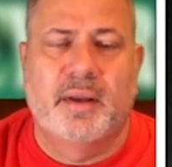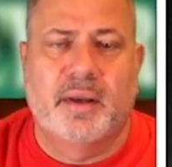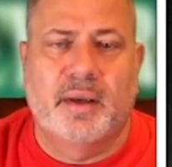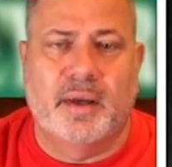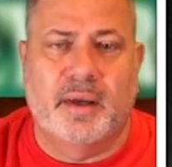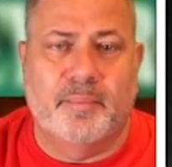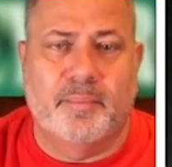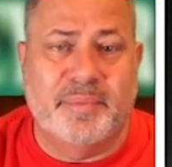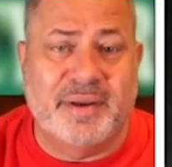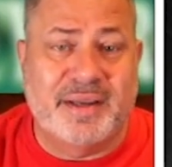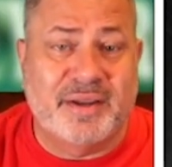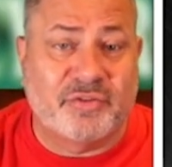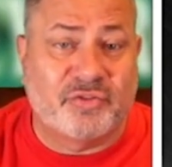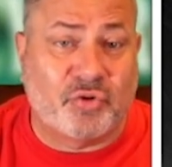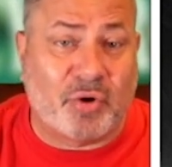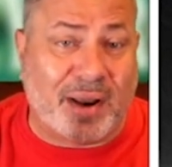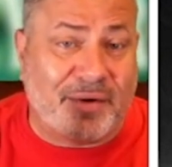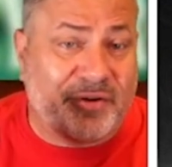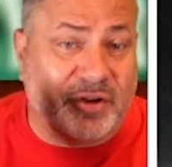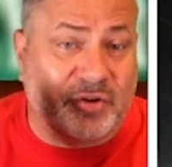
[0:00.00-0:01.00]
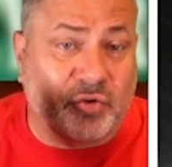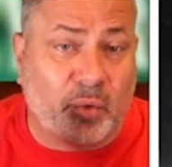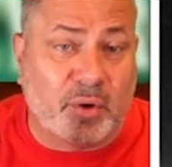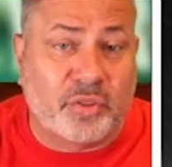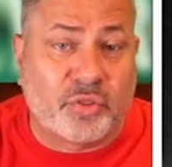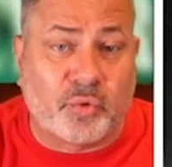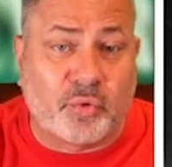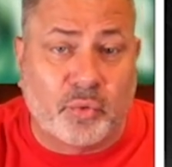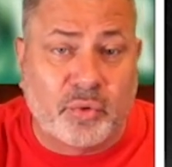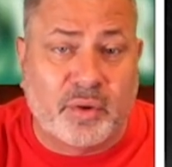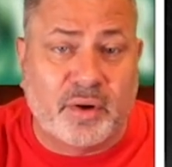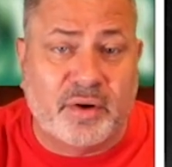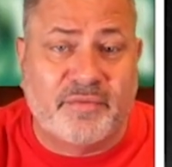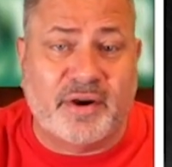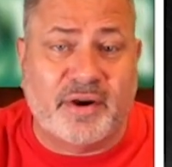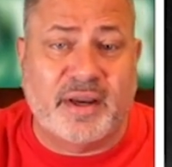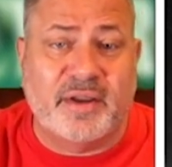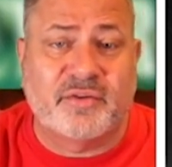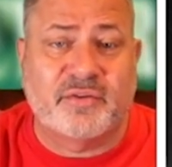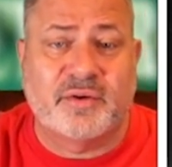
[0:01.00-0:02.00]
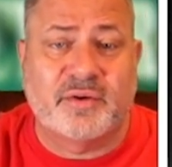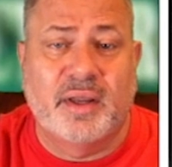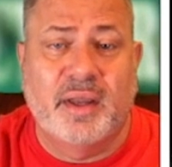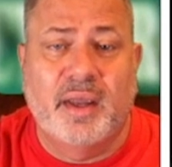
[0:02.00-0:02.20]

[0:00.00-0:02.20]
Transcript: uh, because traffic is going through the device.